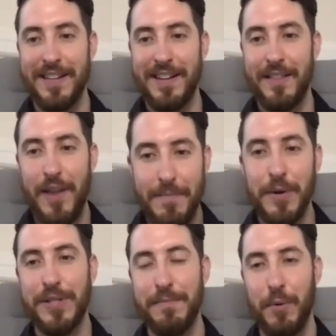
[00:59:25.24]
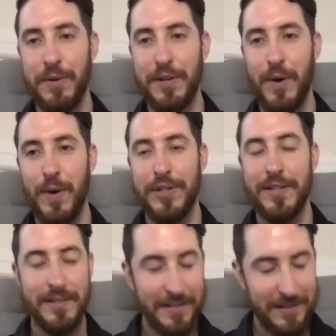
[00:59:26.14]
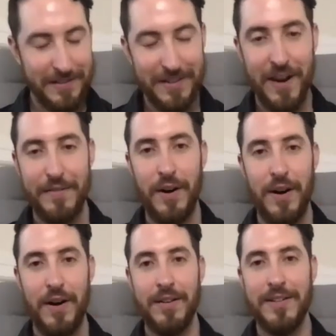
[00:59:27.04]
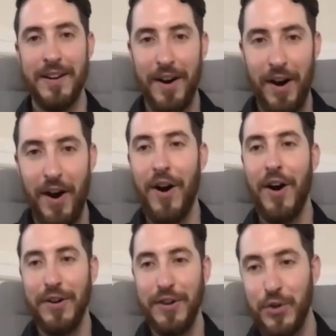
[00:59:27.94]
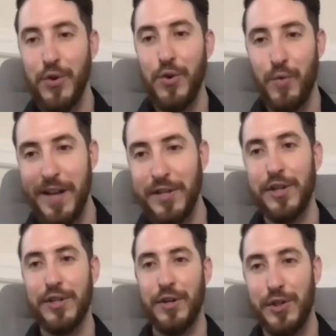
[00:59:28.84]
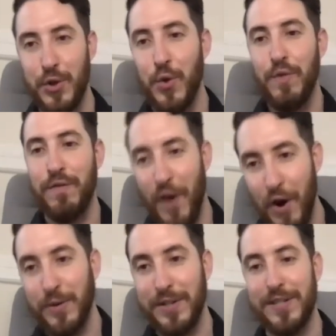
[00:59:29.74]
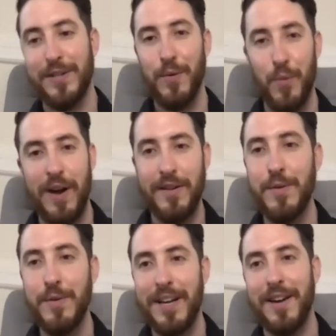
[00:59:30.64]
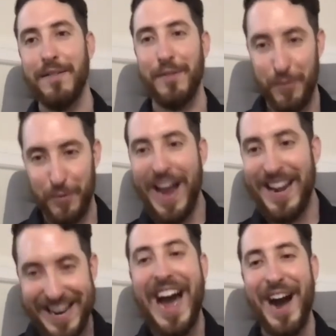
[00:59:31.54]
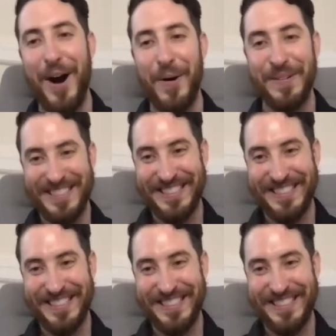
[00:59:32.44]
The most important question of all: are you registered to vote where you live right now?